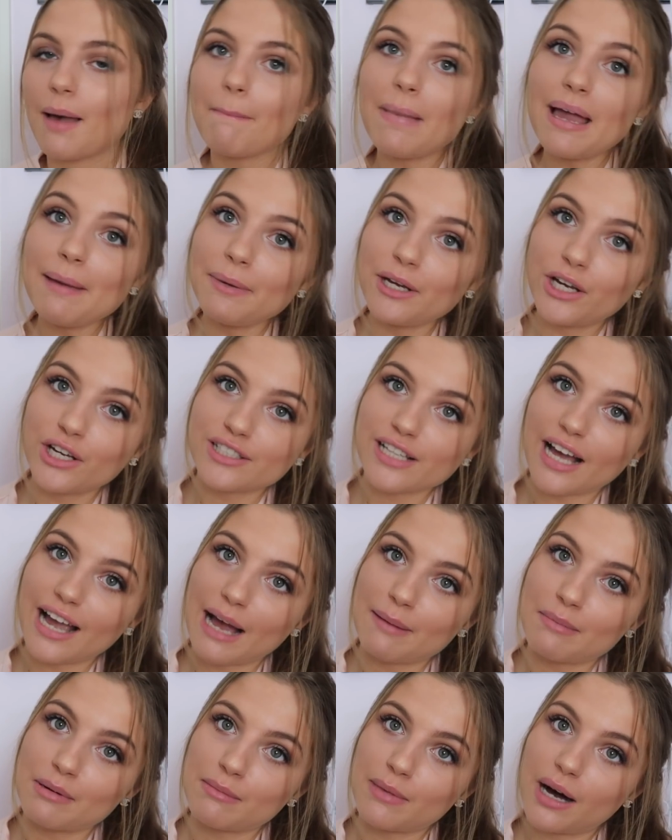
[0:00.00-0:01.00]
Maybe because I
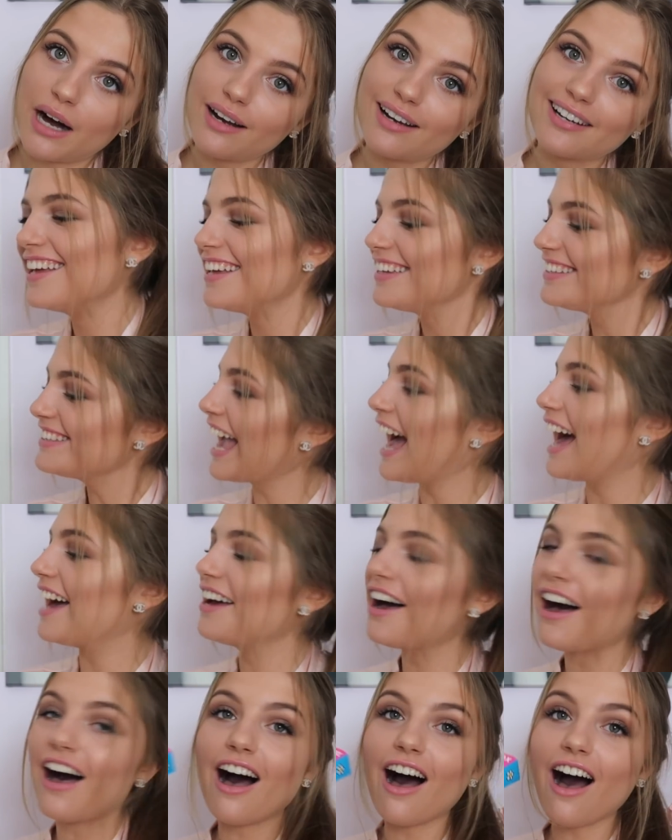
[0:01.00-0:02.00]
am a mug. Yeah,
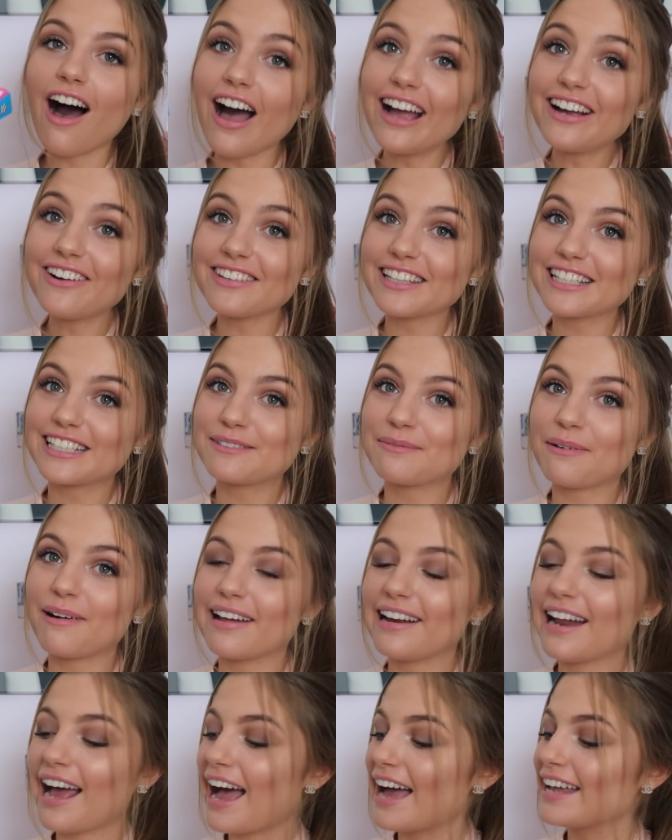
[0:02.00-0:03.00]
I got this
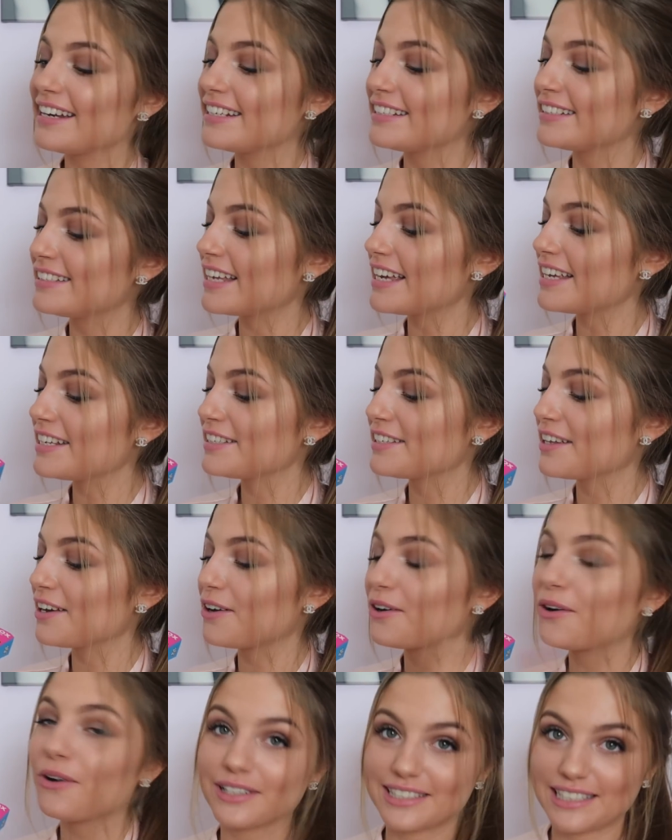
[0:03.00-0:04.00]
one and it says
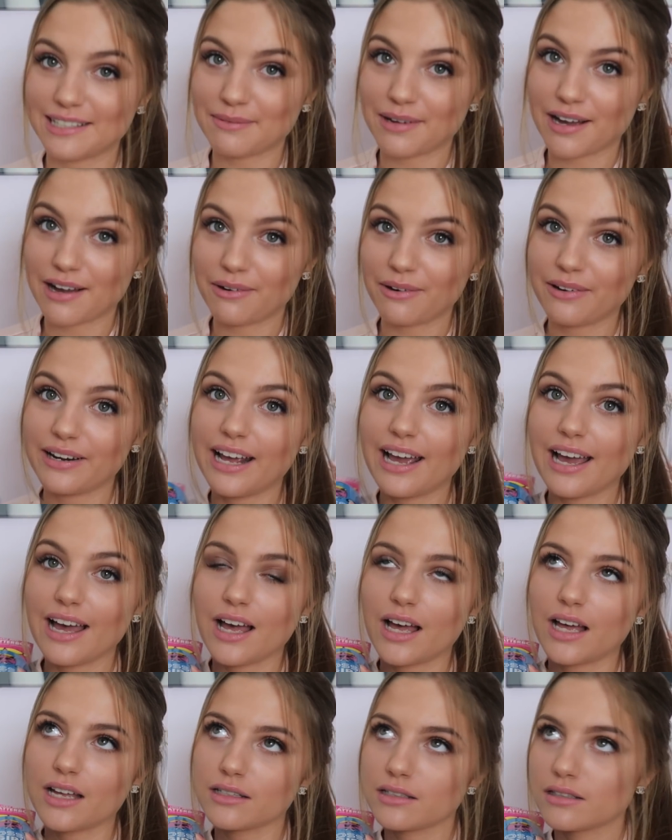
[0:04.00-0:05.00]
Gossip Girl on it.
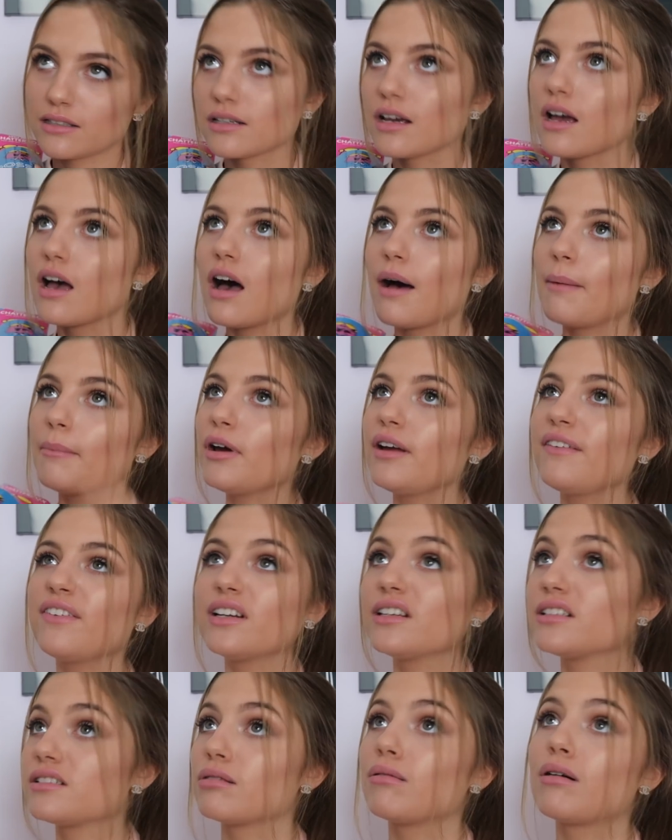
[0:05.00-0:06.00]
And I'm not
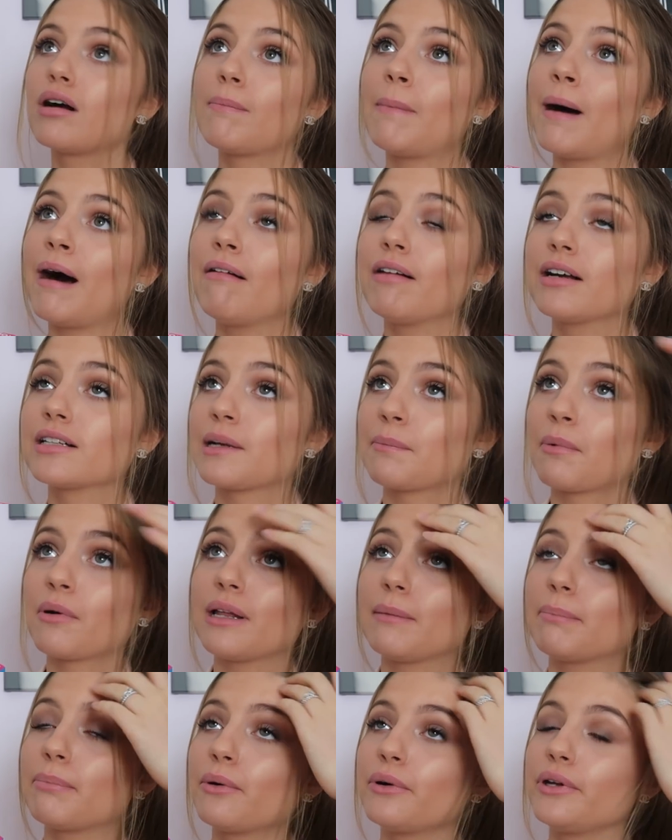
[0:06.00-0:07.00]
even going to talk about it because I'll
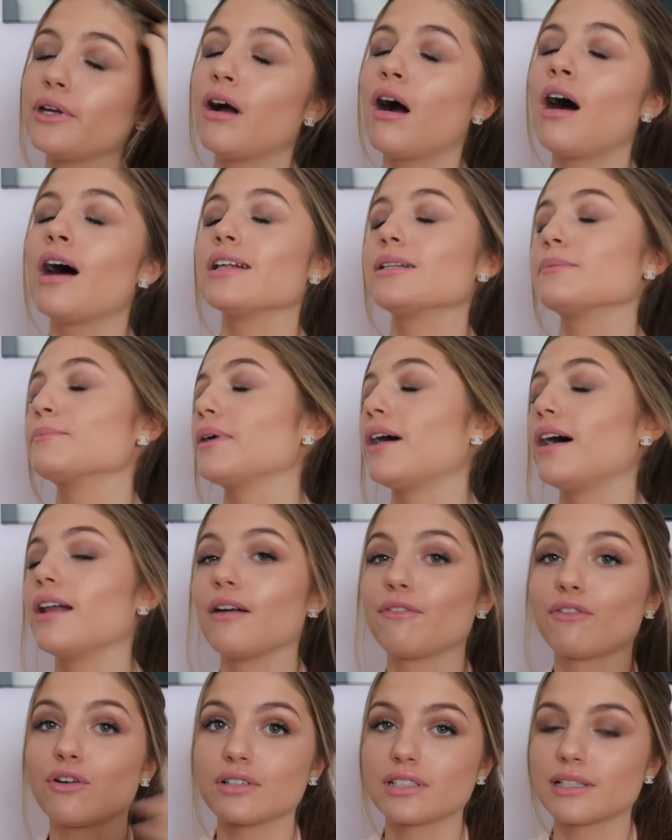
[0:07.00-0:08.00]
probably bore you guys, but I
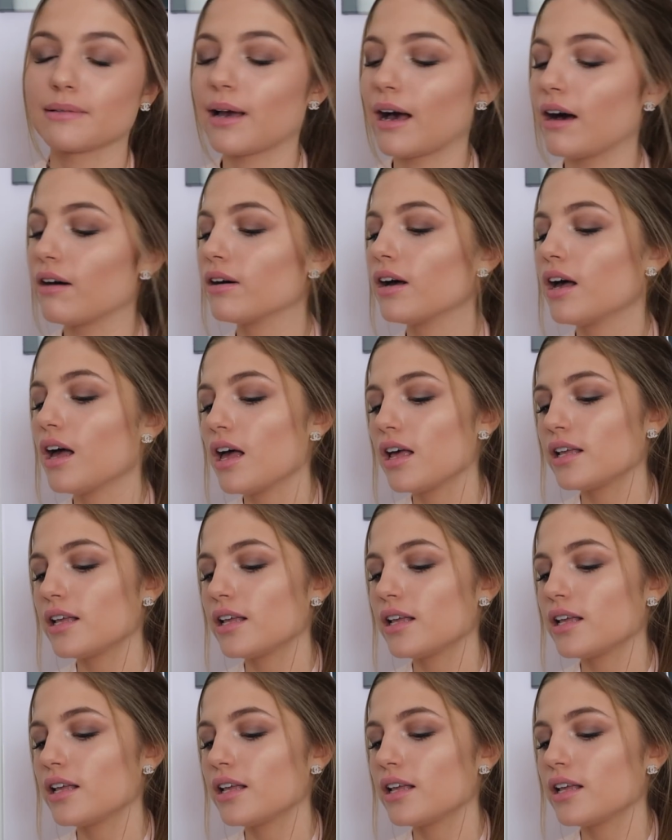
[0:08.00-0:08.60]
love Gossip Girl.